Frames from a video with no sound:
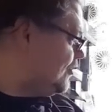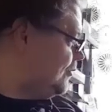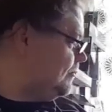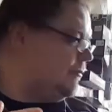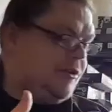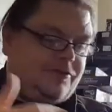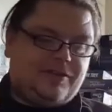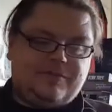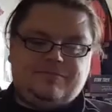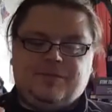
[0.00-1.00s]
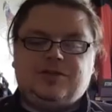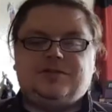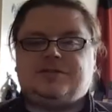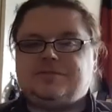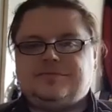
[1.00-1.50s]
done both the
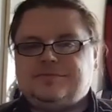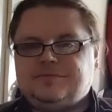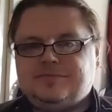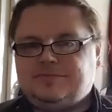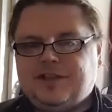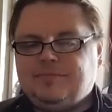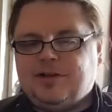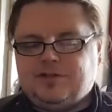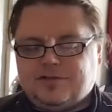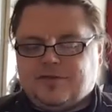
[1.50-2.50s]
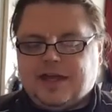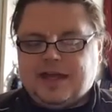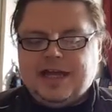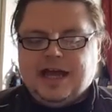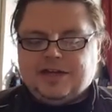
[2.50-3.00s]
remolds of it,
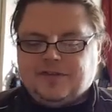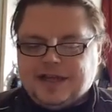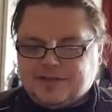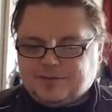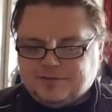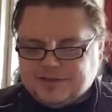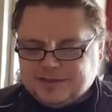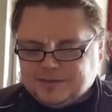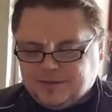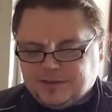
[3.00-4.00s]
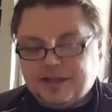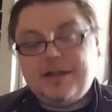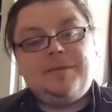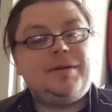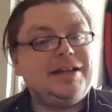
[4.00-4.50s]
and not the actual original one.
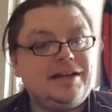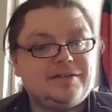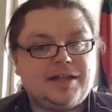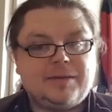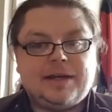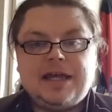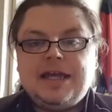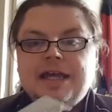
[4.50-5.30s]
But I'll get onto that in a minute.